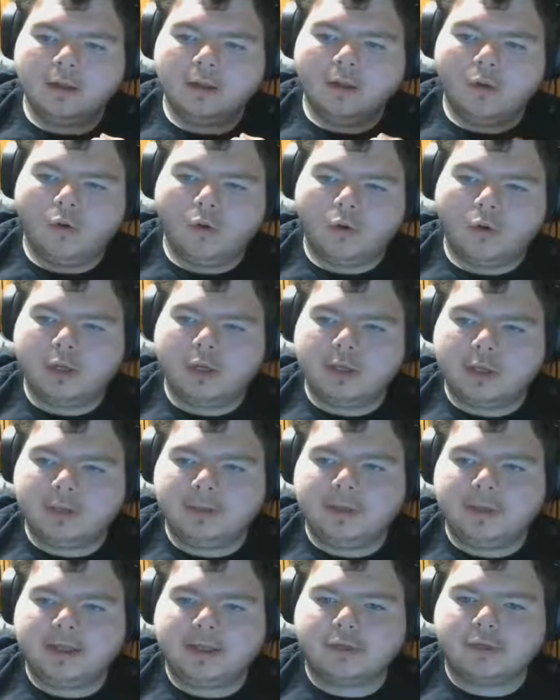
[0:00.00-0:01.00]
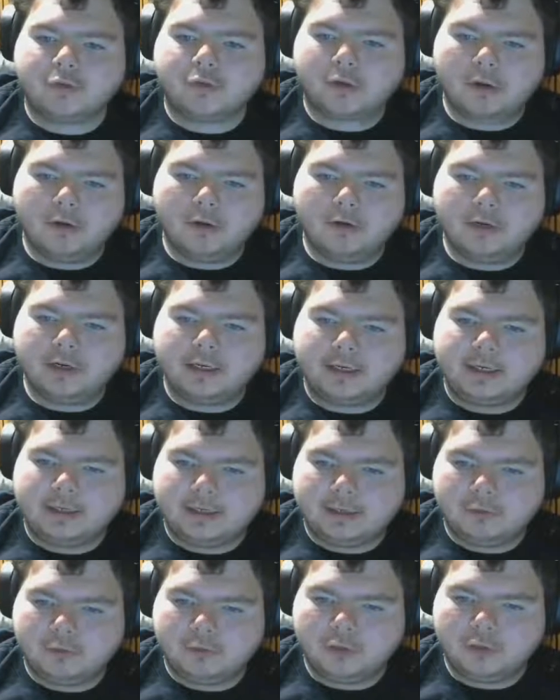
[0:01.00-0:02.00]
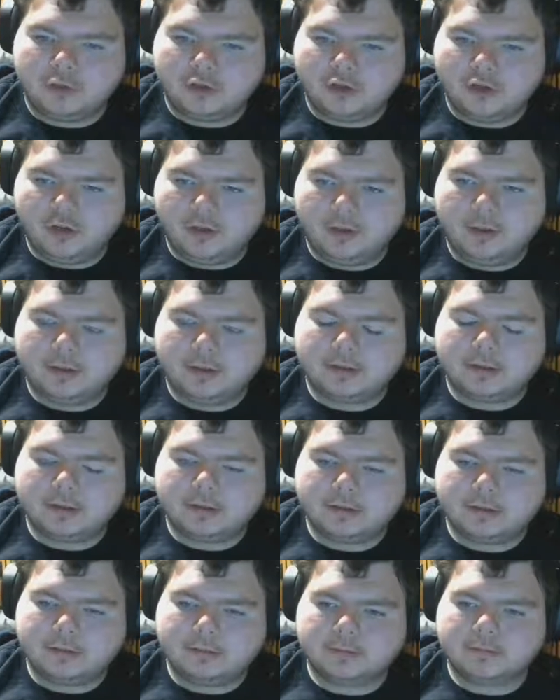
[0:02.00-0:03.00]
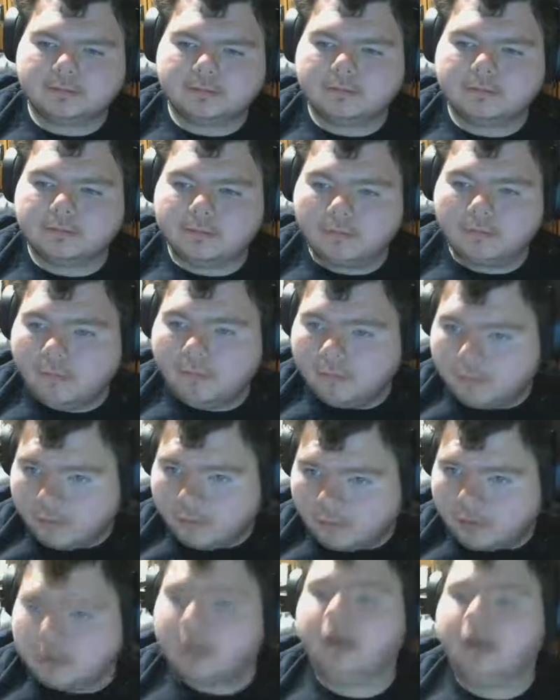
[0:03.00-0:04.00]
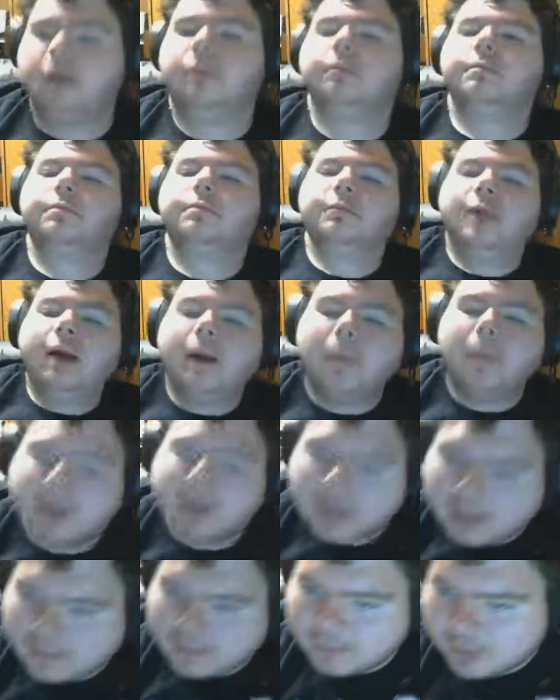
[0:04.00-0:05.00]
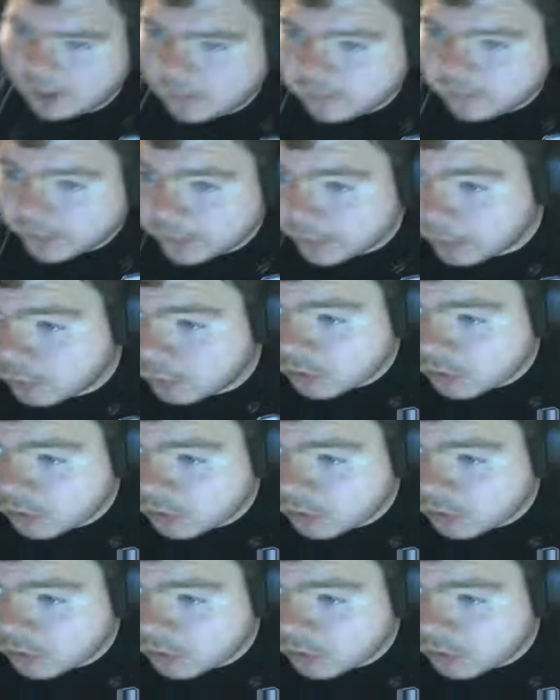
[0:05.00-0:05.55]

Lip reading: Or he could be controlled and he didn't want to do it. So, I'm going to leave it off on those